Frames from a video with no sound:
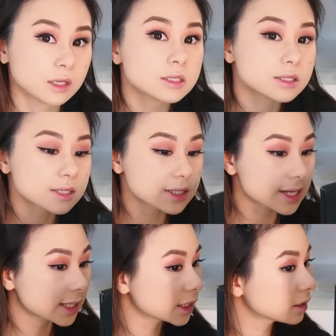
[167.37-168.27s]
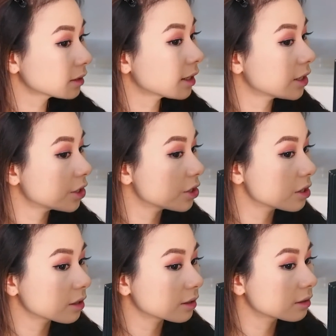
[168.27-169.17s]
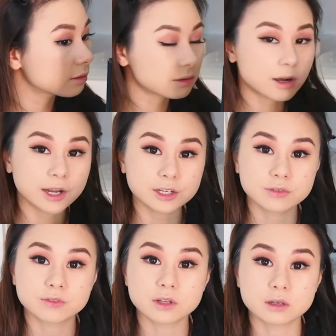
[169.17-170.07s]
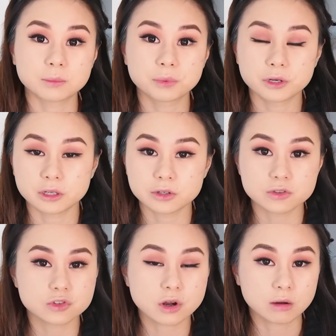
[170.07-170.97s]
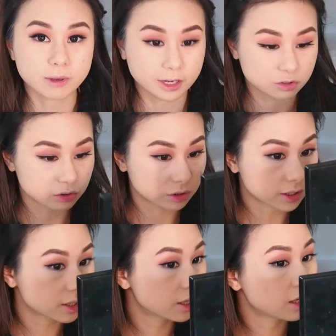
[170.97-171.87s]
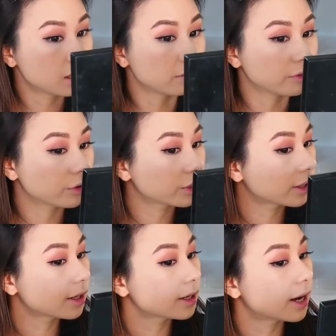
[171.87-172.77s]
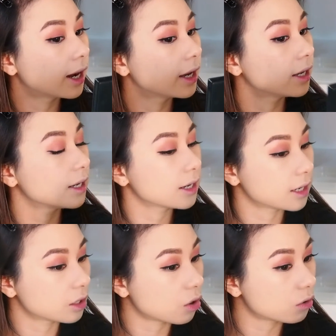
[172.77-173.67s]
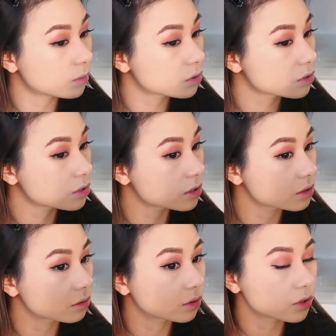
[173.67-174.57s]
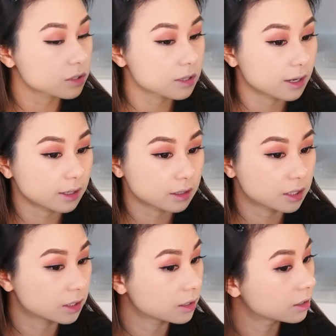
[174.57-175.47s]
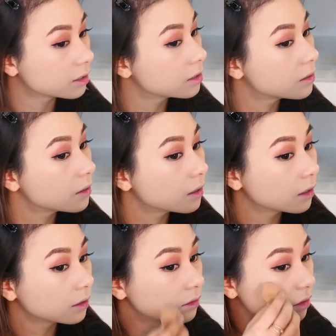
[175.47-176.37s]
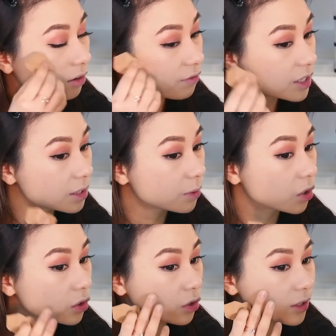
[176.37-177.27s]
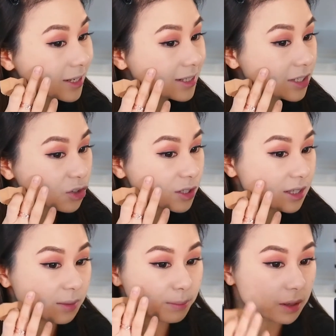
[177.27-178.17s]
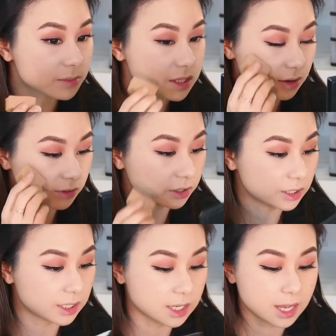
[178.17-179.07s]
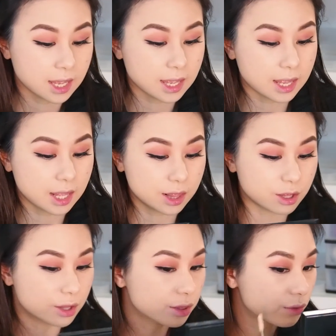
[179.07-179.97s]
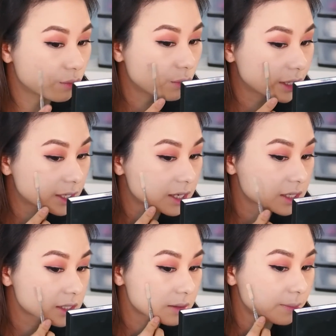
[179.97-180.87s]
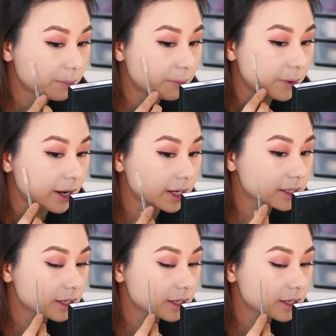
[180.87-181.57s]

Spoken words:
The second layer kind of did a pretty good job actually. If you look at it, it almost looks like not visible, although you can still see the bumps definitely and the redness, but